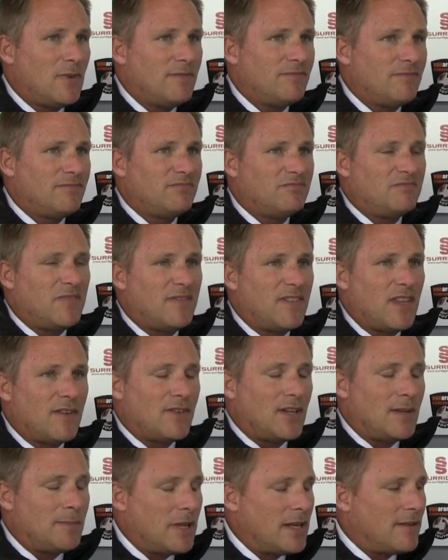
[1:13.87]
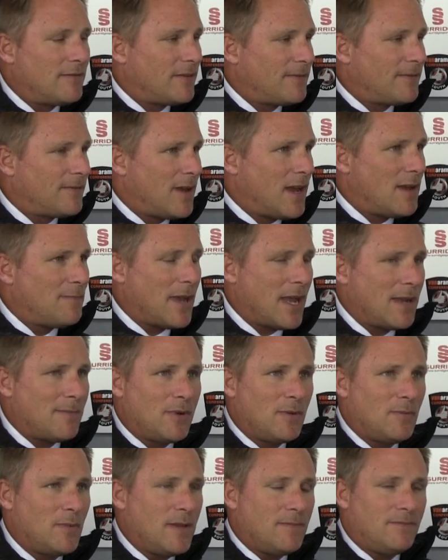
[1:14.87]
We've given a bit of a fight back,
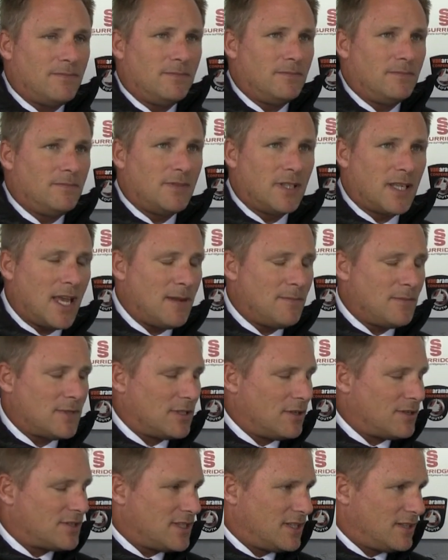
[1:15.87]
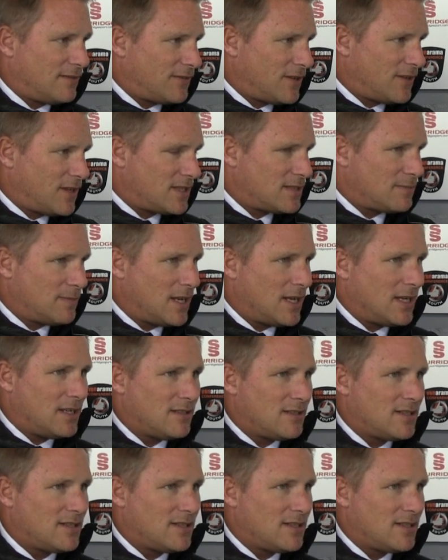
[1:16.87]
but the game was lost in the first minute,